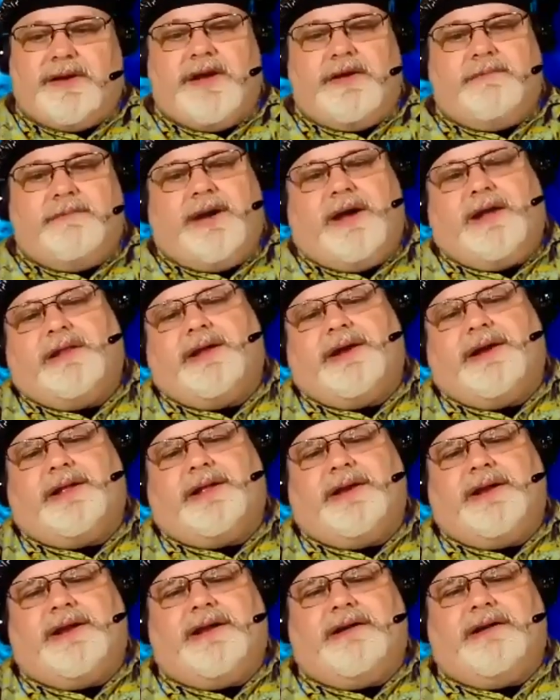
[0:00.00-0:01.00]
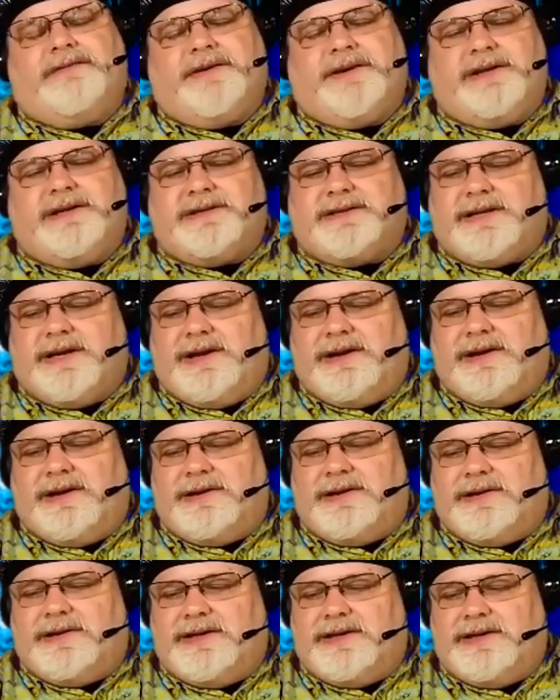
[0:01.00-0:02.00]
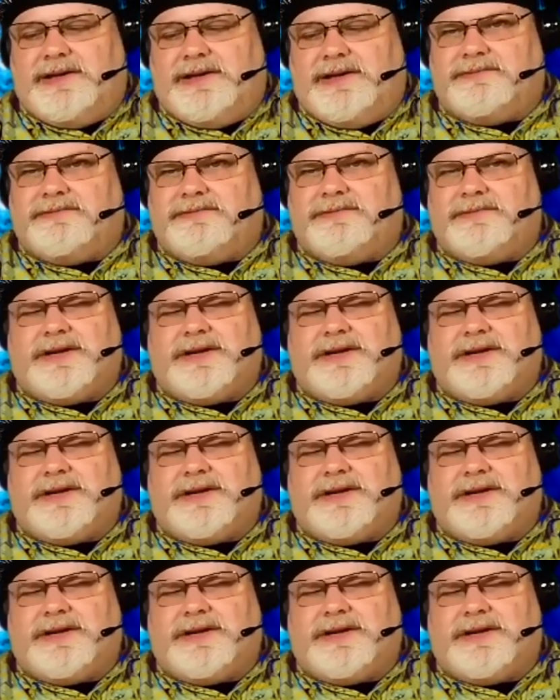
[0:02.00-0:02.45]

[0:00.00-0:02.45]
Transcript: but luckily enough, his uh, his